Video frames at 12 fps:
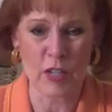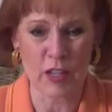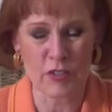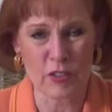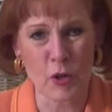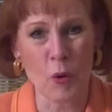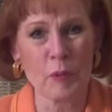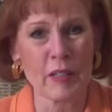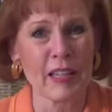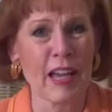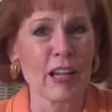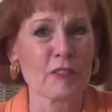as the
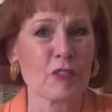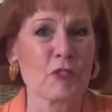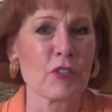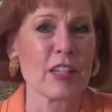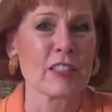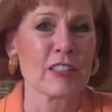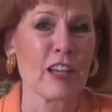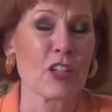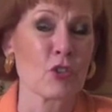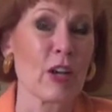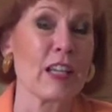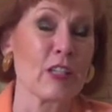opening act for Frank
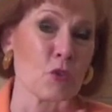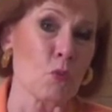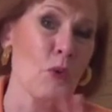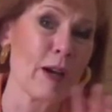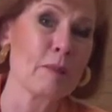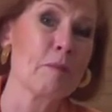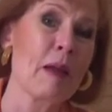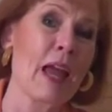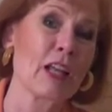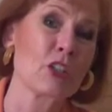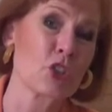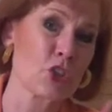Sinatra and his
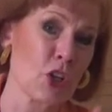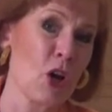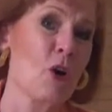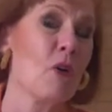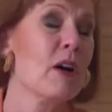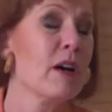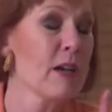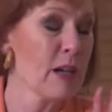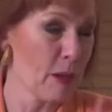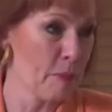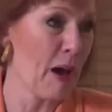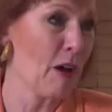one-man show
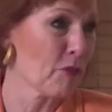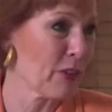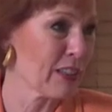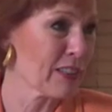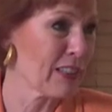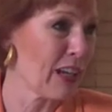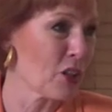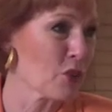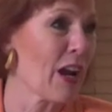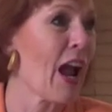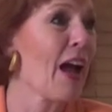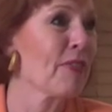about Frank
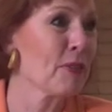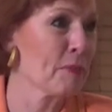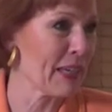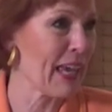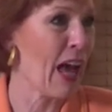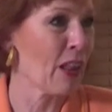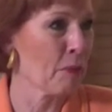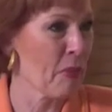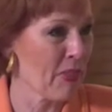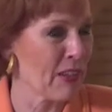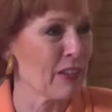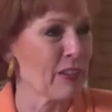Sinatra at the McCallum
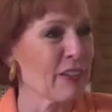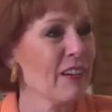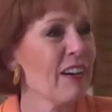Theater